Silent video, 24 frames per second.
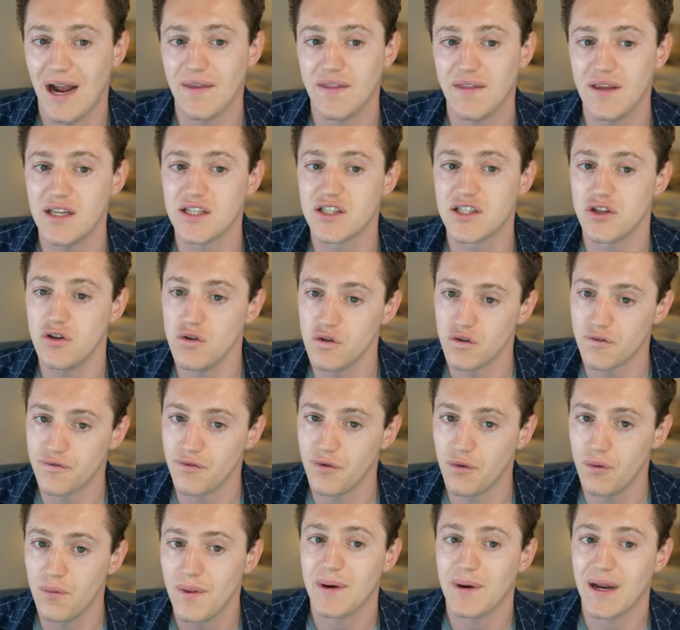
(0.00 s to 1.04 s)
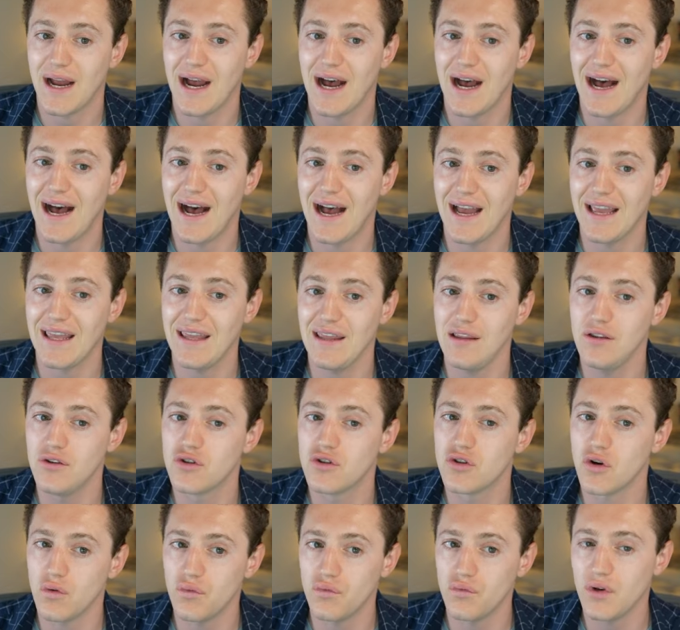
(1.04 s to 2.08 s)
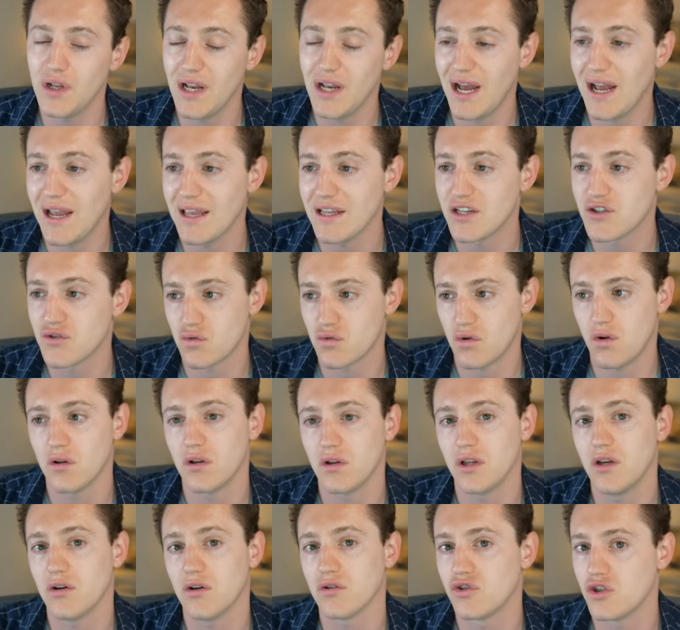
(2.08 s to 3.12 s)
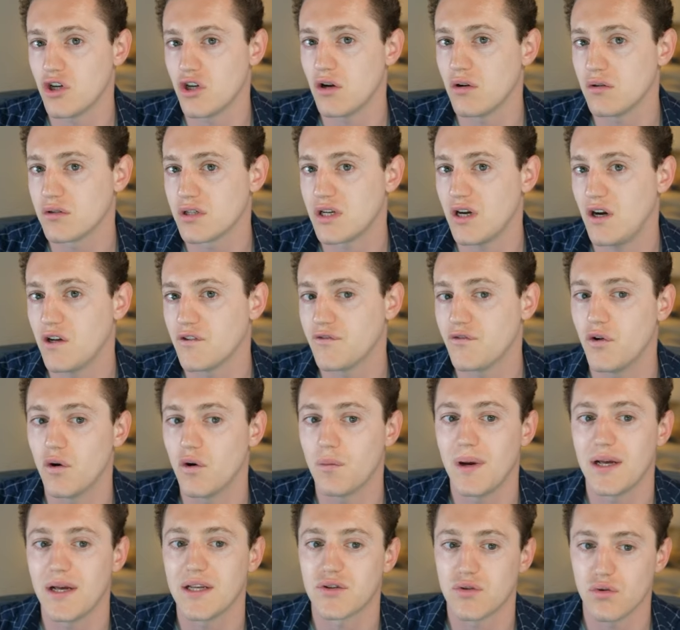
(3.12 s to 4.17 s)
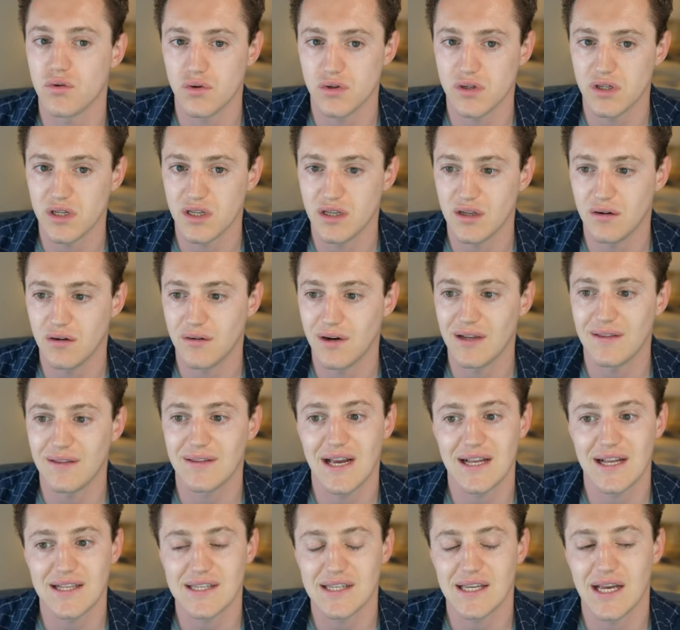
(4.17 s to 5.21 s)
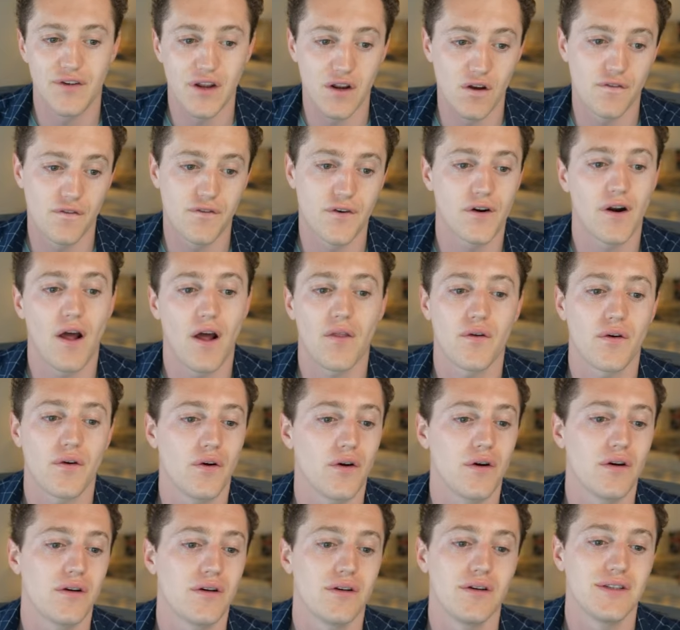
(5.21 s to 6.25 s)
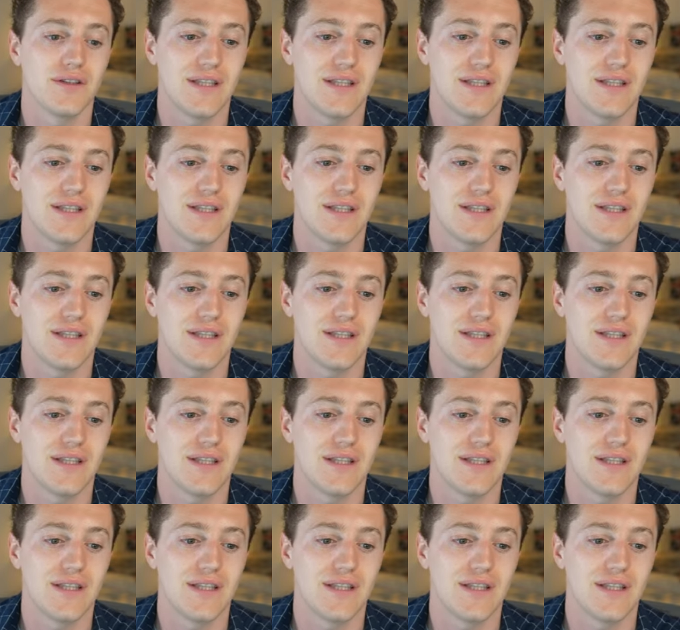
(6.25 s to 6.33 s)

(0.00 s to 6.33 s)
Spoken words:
I think it's useful, but I don't rely strongly on Jungle Scout for my sourcing. All right, that's video for another